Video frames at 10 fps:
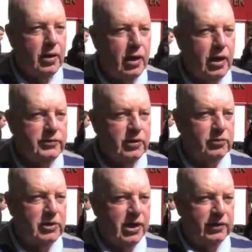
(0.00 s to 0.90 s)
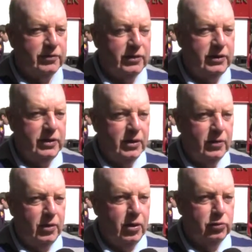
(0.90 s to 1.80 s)
I don't like the
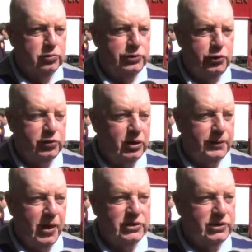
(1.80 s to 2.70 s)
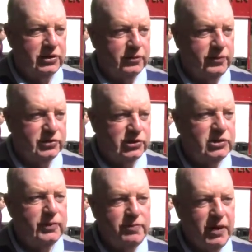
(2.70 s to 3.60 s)
whole UKIP idea. There seem
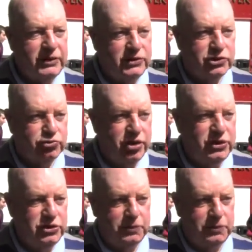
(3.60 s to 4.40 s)
to be many strange